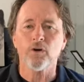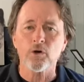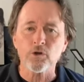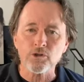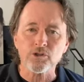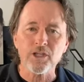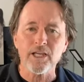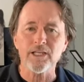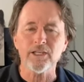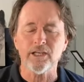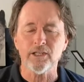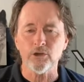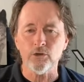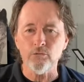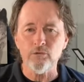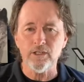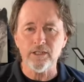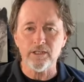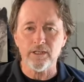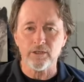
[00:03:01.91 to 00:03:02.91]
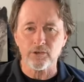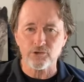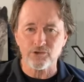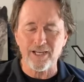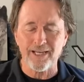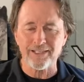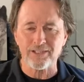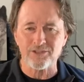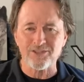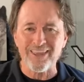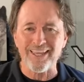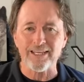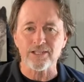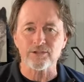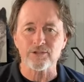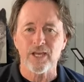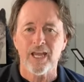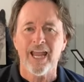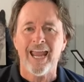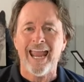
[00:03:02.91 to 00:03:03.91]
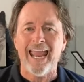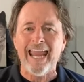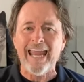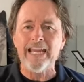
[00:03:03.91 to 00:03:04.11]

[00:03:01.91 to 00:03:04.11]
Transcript: First thing that you need to understand is this.